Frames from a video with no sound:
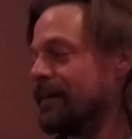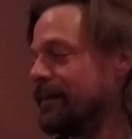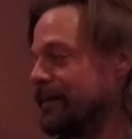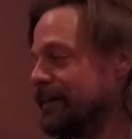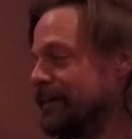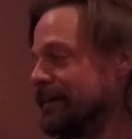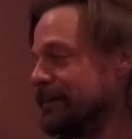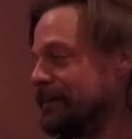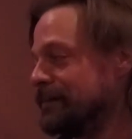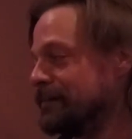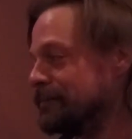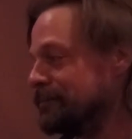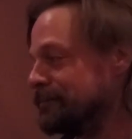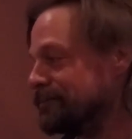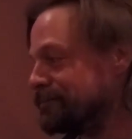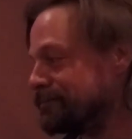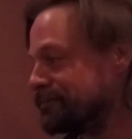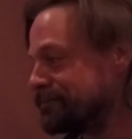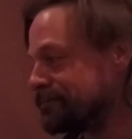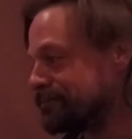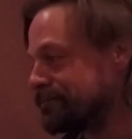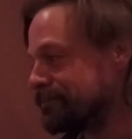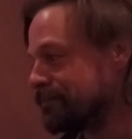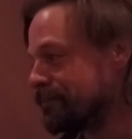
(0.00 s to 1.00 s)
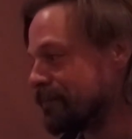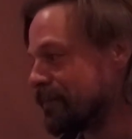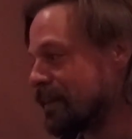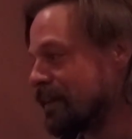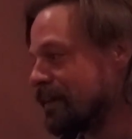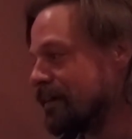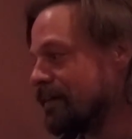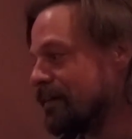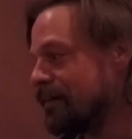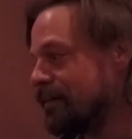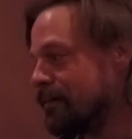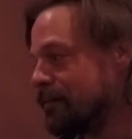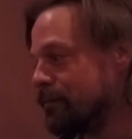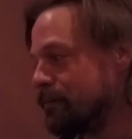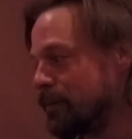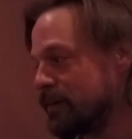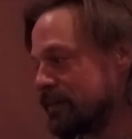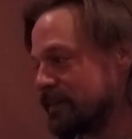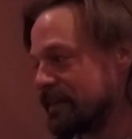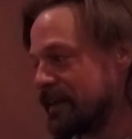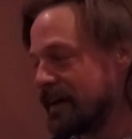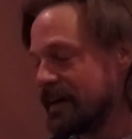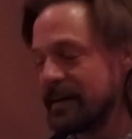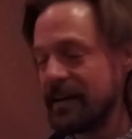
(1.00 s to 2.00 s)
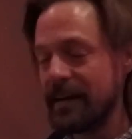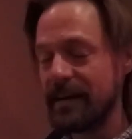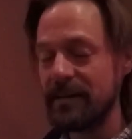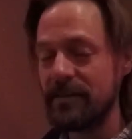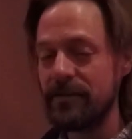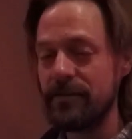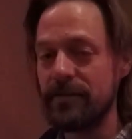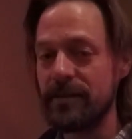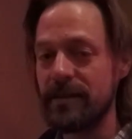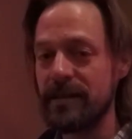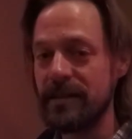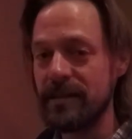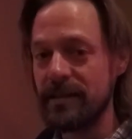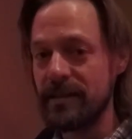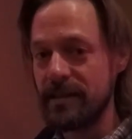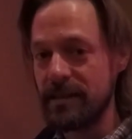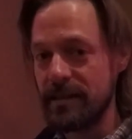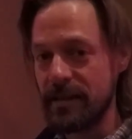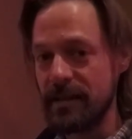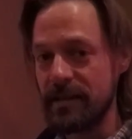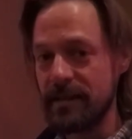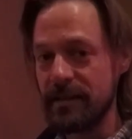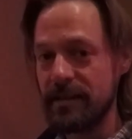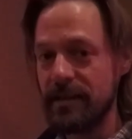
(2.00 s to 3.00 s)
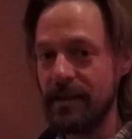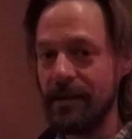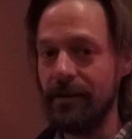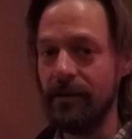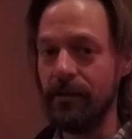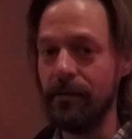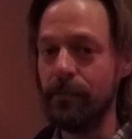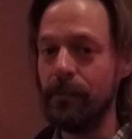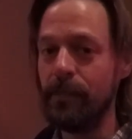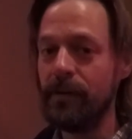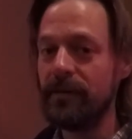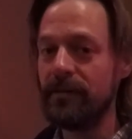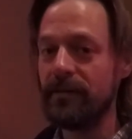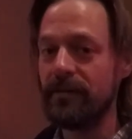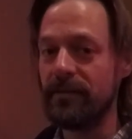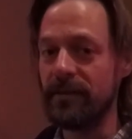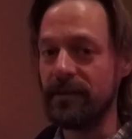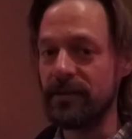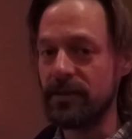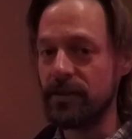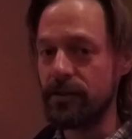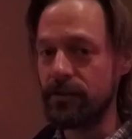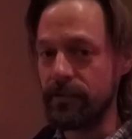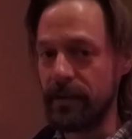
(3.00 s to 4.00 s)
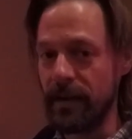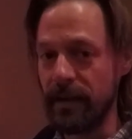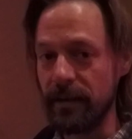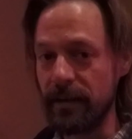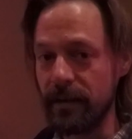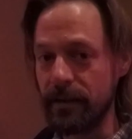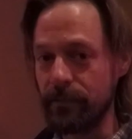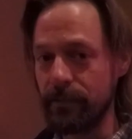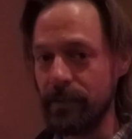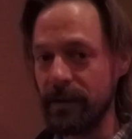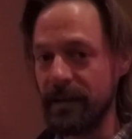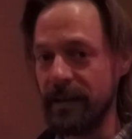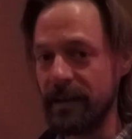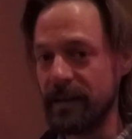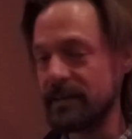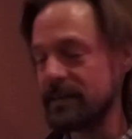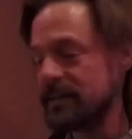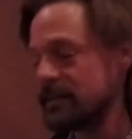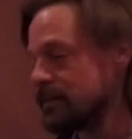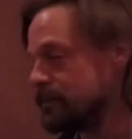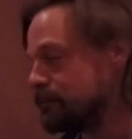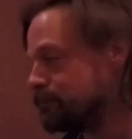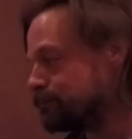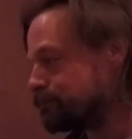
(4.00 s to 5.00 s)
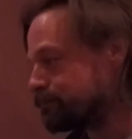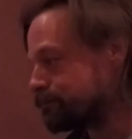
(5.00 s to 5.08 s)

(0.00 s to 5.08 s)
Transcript: But that nitrogen does help the surrounding plants.